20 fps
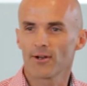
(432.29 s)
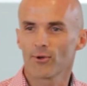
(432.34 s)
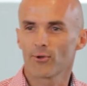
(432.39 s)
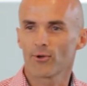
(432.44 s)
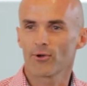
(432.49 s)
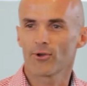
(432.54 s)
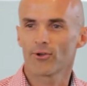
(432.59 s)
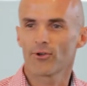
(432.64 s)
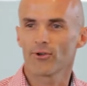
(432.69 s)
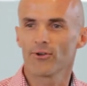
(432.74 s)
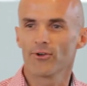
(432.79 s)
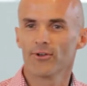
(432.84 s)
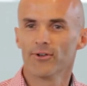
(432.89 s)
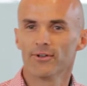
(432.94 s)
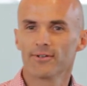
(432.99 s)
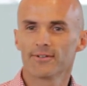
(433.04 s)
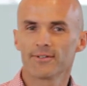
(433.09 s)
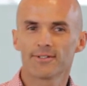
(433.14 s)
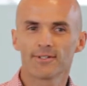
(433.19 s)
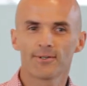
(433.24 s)
look good.
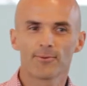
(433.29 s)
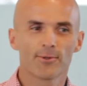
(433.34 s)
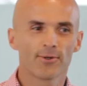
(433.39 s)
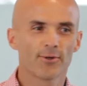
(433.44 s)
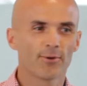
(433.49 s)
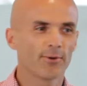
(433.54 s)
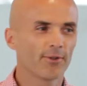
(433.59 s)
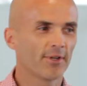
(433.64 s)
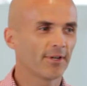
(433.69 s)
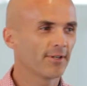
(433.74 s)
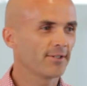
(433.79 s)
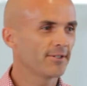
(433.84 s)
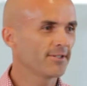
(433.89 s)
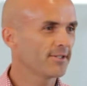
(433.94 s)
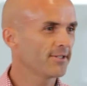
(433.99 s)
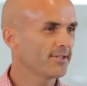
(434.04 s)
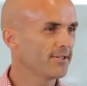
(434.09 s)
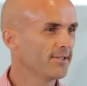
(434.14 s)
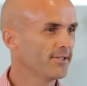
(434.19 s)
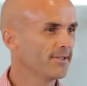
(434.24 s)
Does anyone know what that
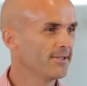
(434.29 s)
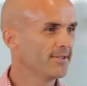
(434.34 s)
is?